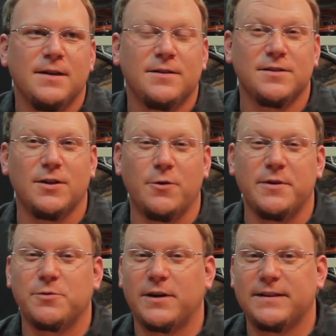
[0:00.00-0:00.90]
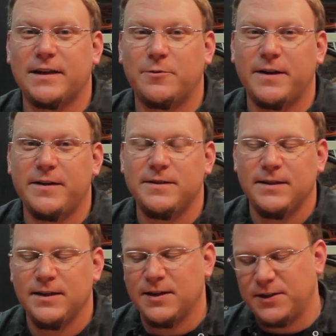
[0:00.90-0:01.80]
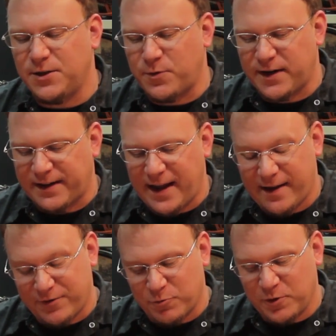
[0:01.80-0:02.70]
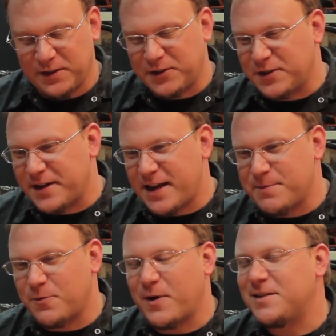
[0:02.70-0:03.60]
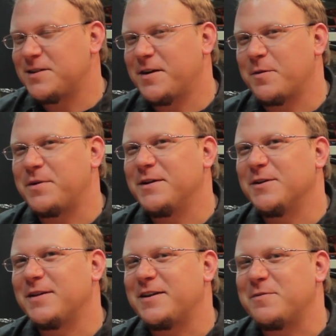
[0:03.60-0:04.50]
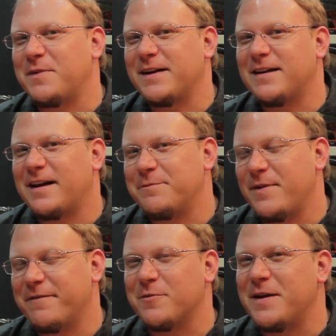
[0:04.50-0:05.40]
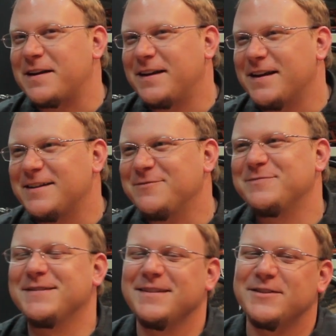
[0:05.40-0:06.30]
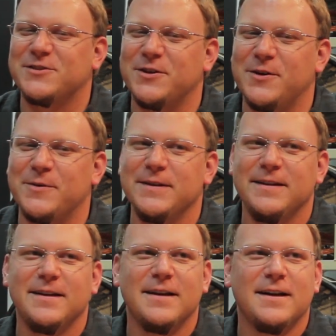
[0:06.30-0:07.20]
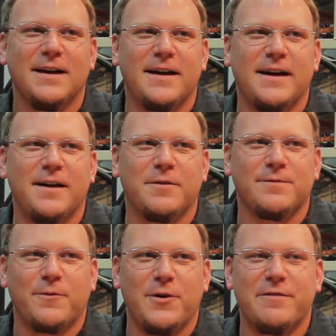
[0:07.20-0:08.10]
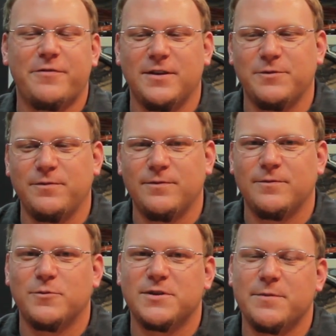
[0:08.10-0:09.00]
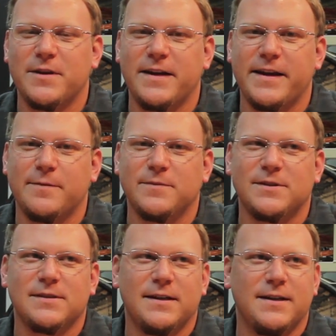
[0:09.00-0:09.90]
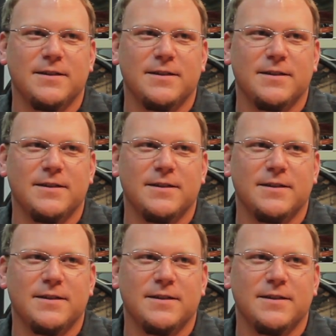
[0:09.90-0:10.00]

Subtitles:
Doesn't always work it that way. You don't want to have a really good name and waste on a beer that you might not ever make again. So we'll have fun with some of the names.